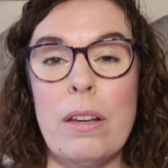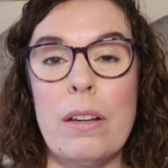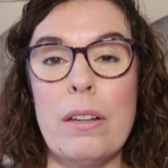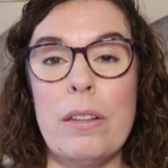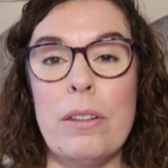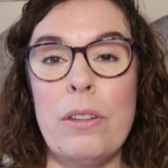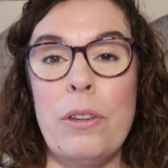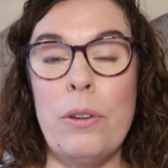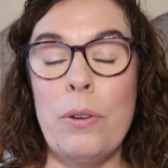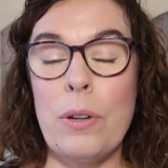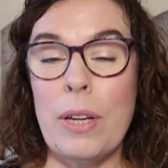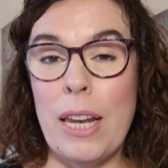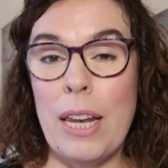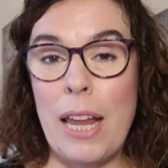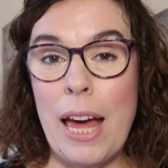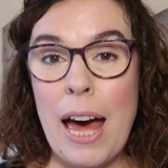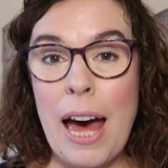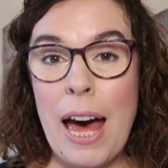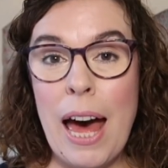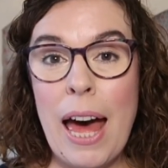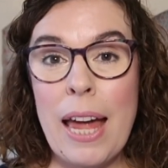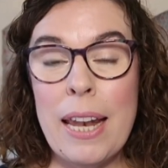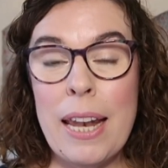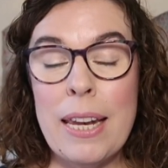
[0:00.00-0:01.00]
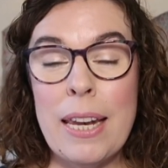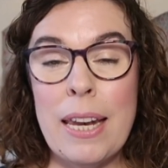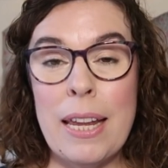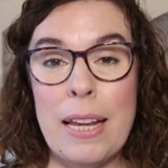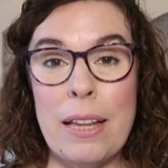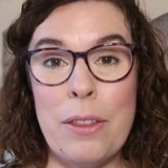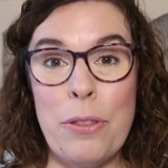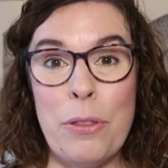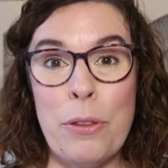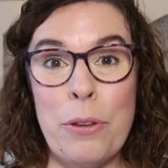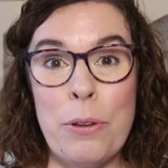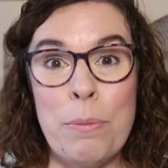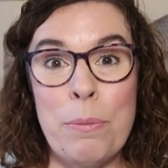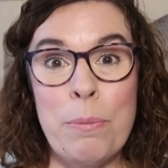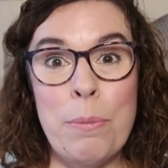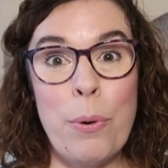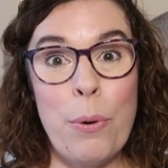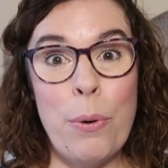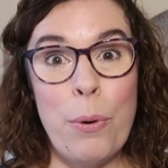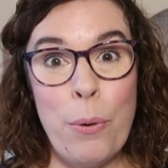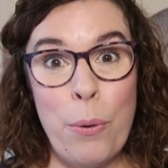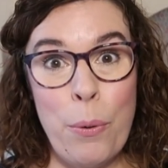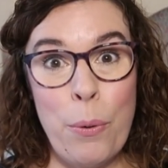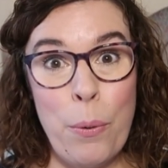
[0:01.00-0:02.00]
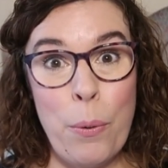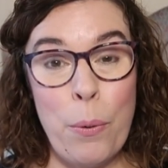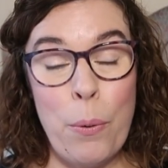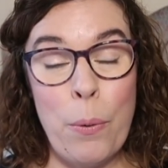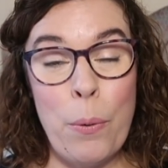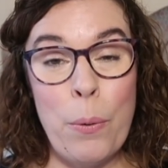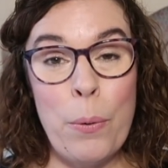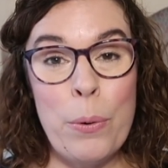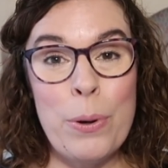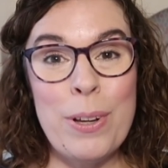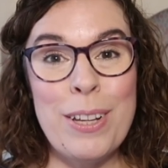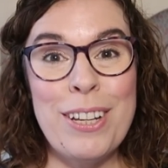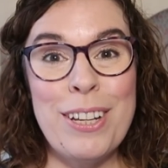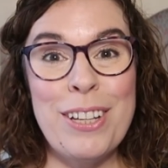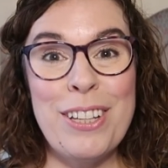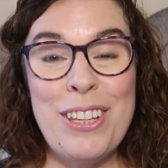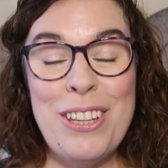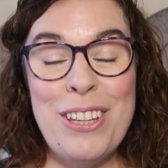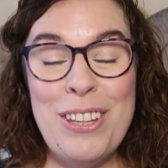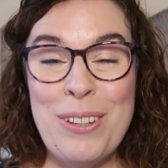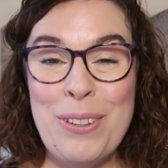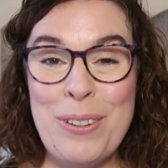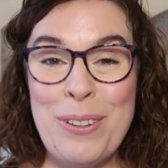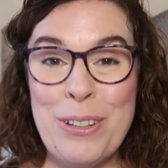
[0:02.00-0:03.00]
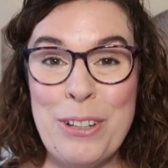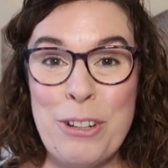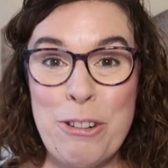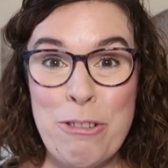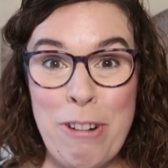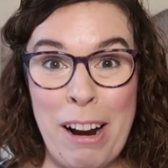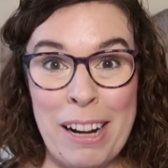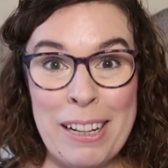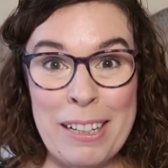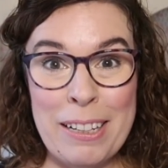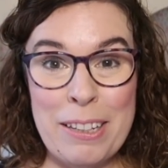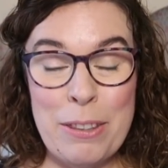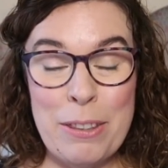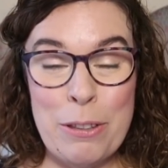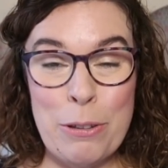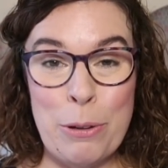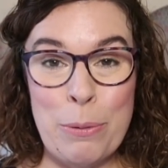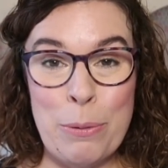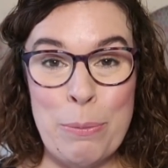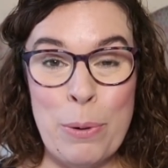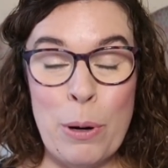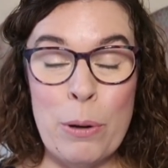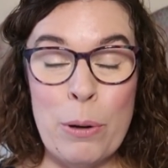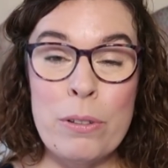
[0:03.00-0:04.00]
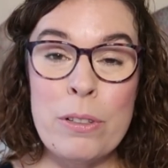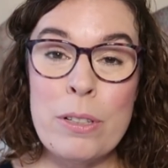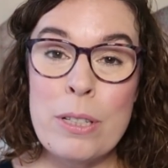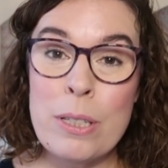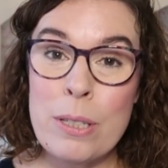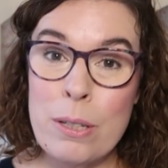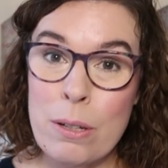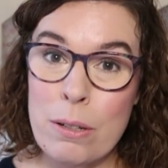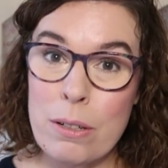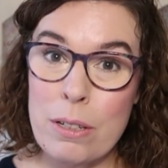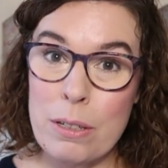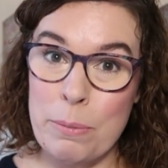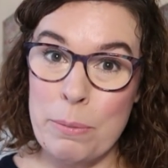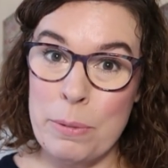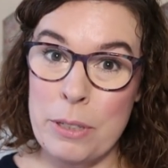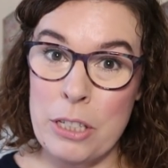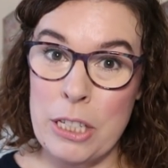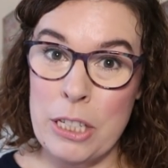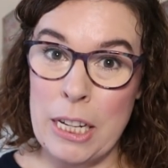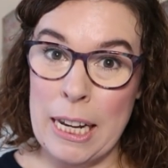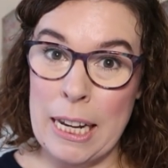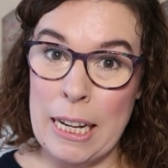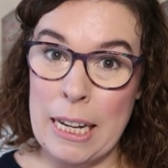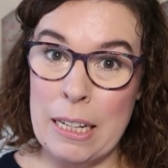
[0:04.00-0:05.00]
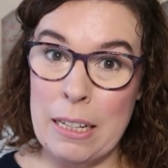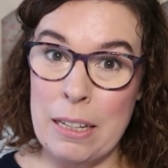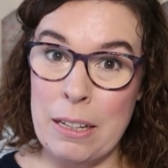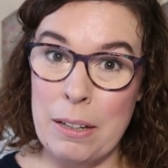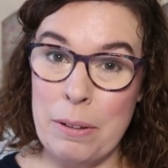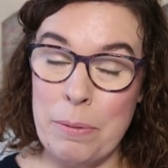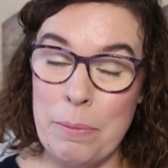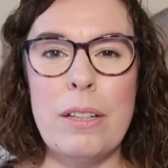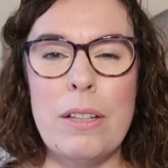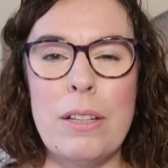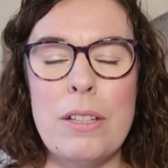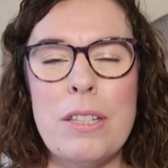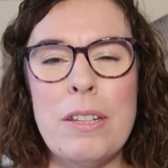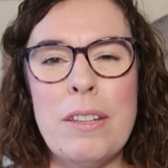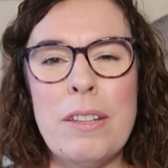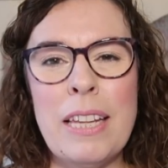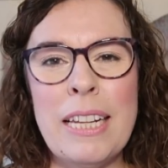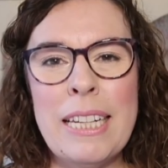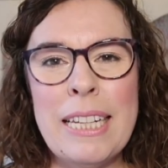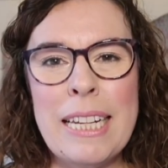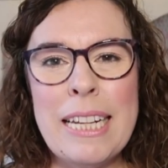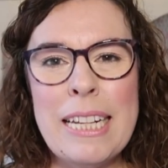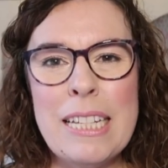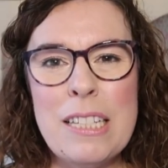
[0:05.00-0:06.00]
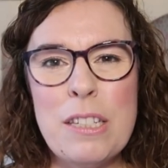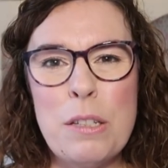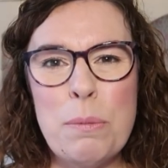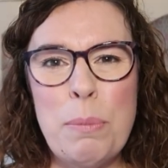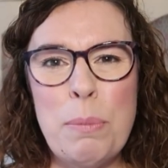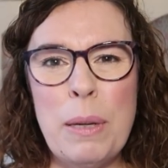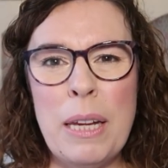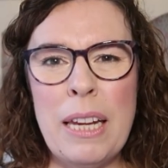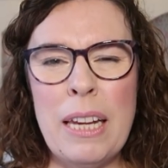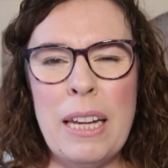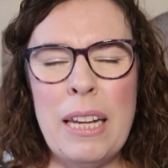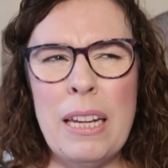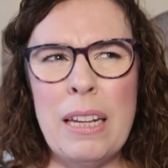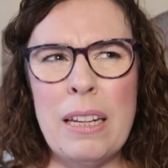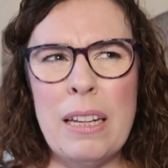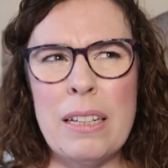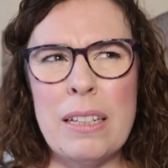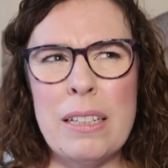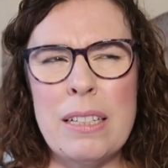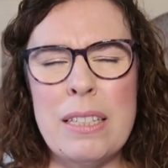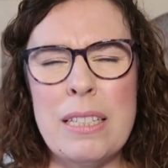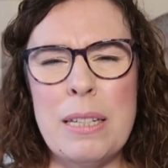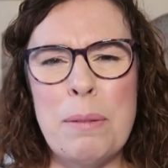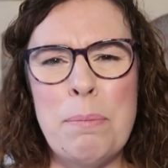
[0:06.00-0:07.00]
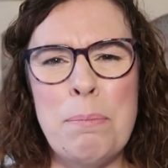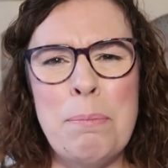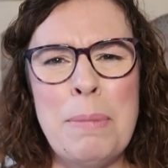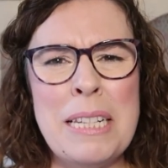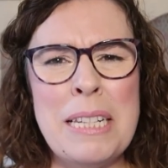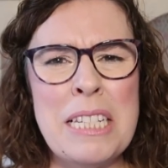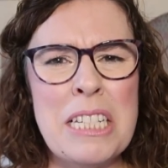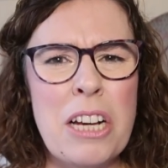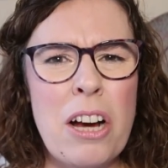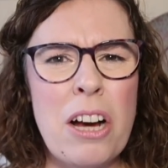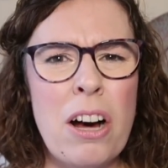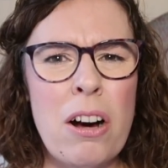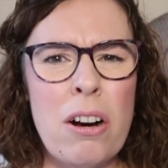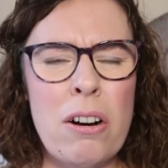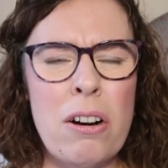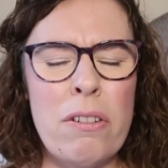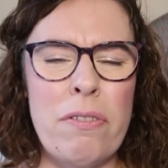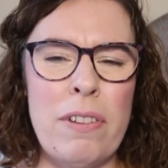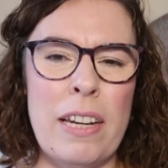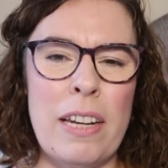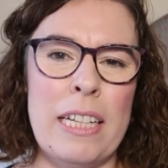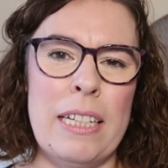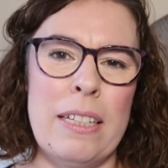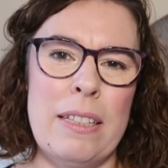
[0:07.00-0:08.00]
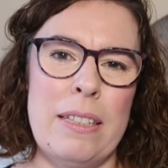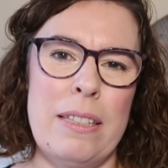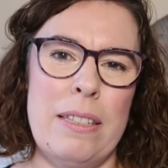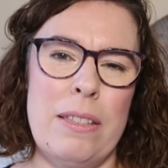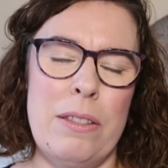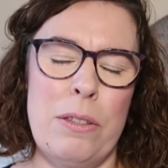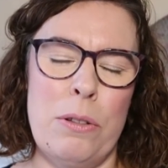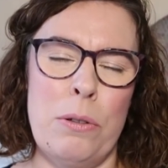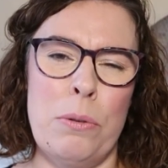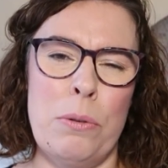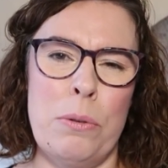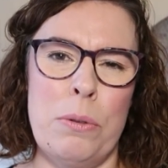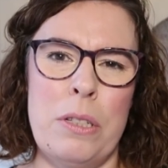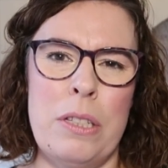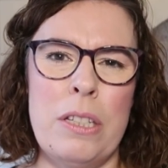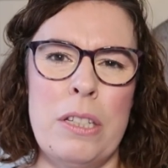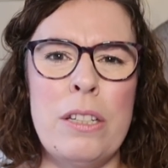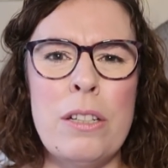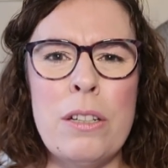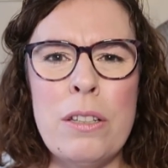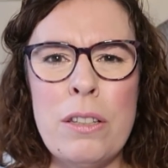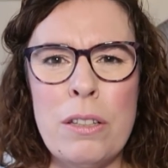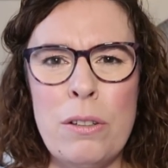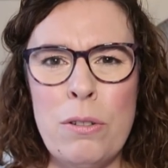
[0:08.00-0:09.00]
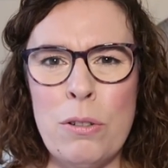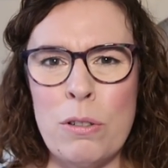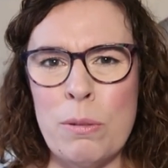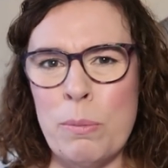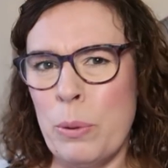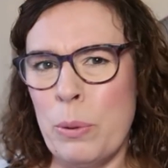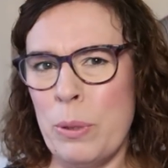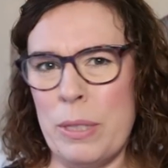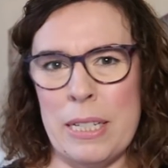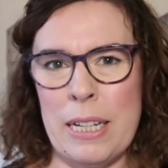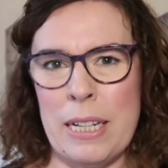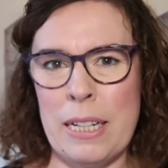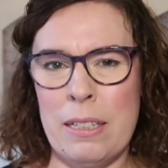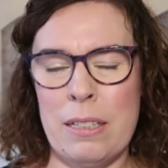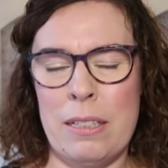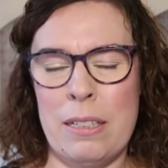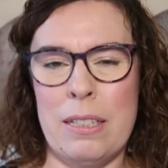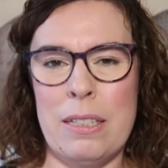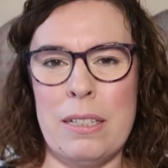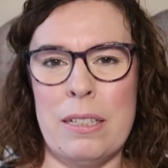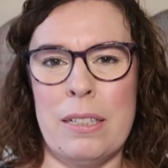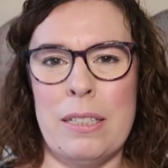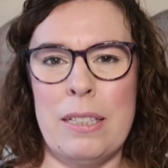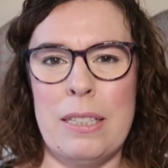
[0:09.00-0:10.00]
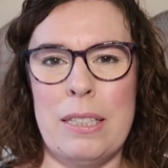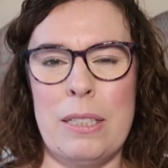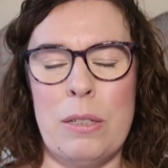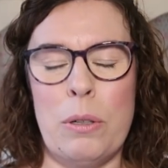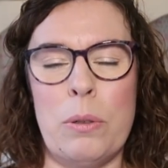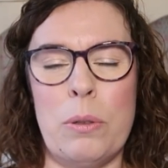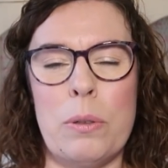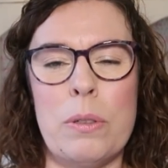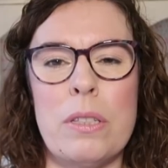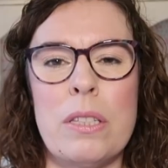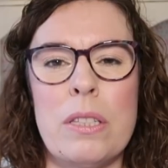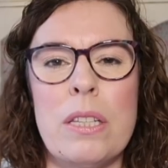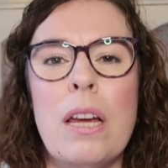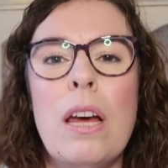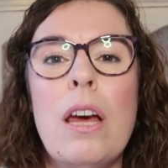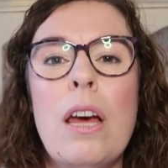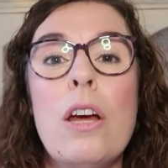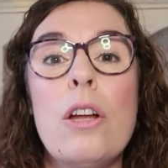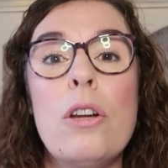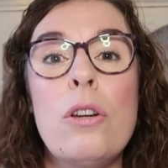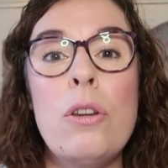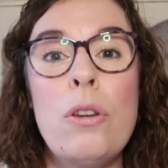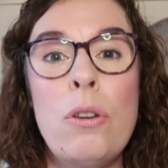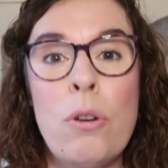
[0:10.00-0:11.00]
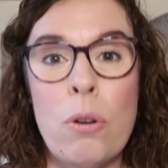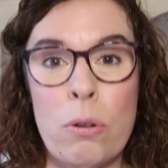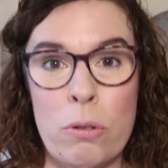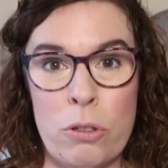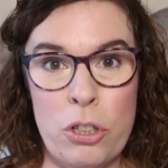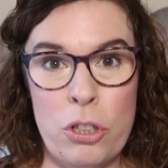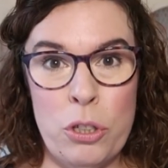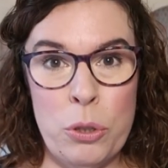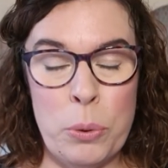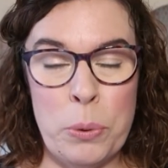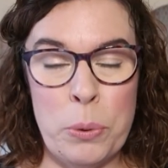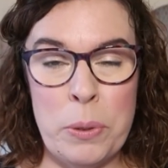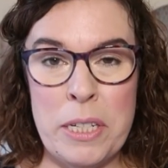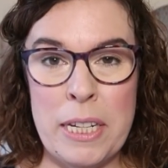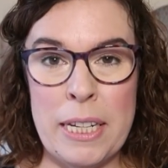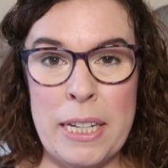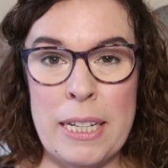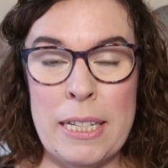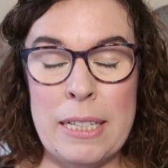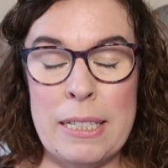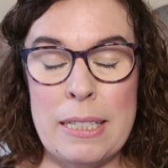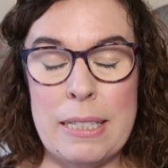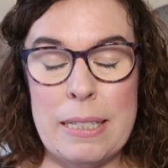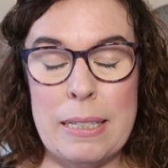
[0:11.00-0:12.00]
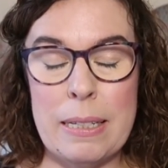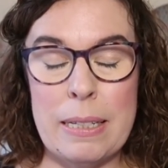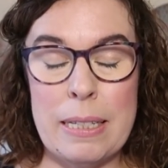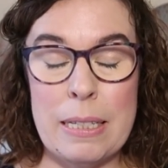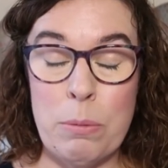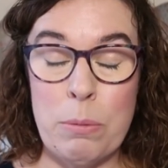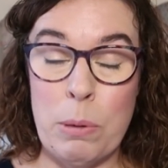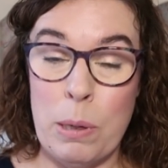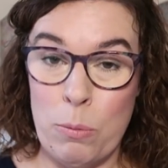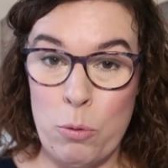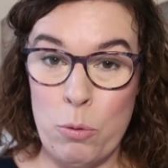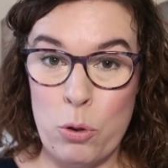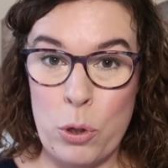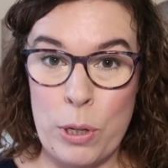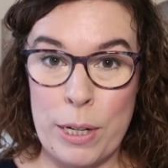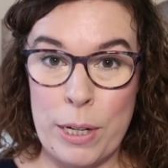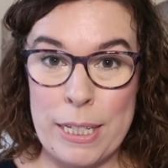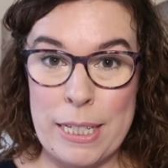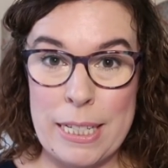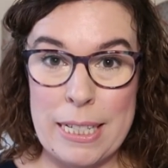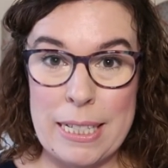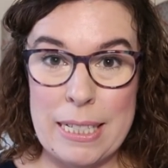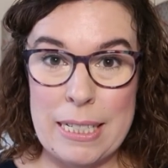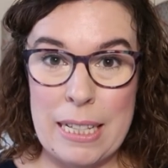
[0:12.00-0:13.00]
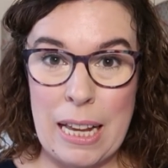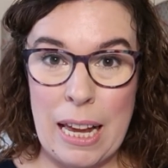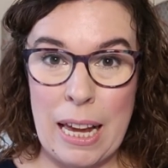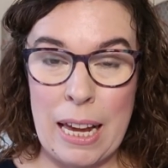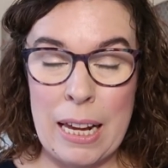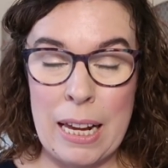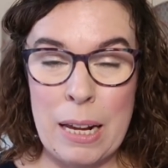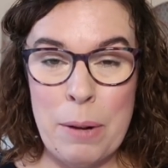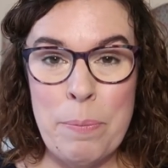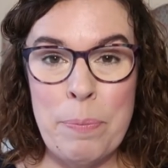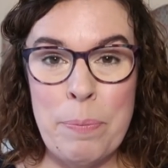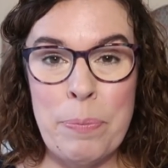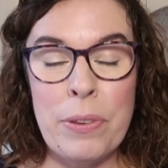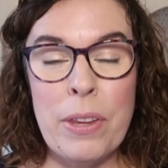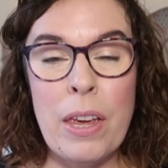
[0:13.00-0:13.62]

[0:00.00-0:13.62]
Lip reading: You can hand knit them, or you can crank them on a sock machine. So they need to be, is it mid-calf length socks? You know, the normal standard size socks, not shorties is what I'm trying to say.